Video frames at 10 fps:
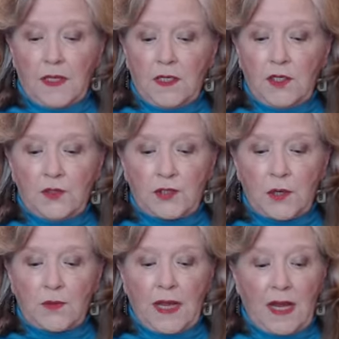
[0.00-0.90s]
You
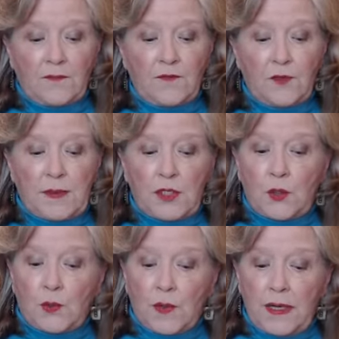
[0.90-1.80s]
don't have to be
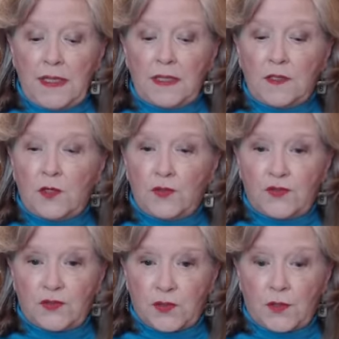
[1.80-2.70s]
great to
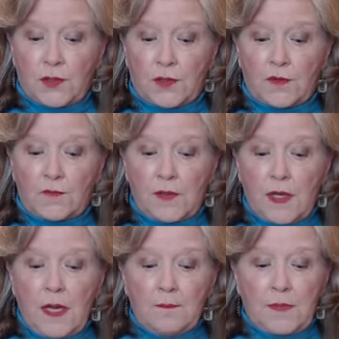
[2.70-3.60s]
serve,
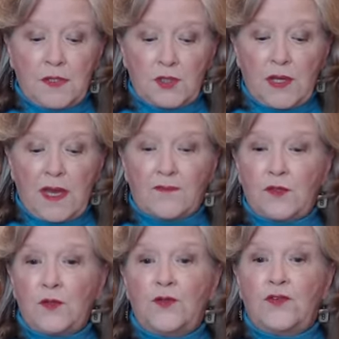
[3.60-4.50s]
but you have
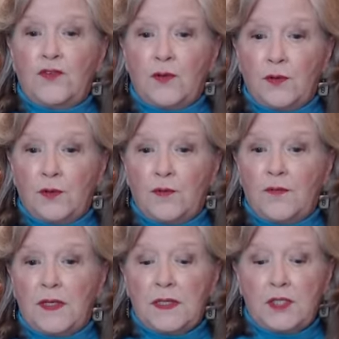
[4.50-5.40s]
to
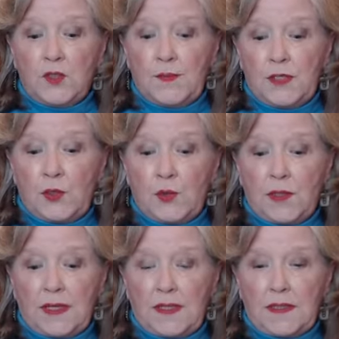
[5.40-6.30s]
serve to be
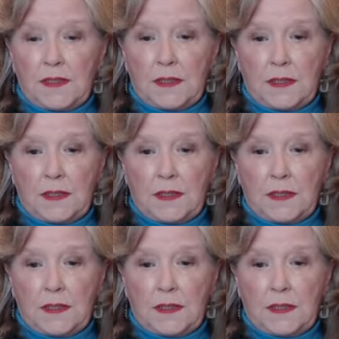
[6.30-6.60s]
great.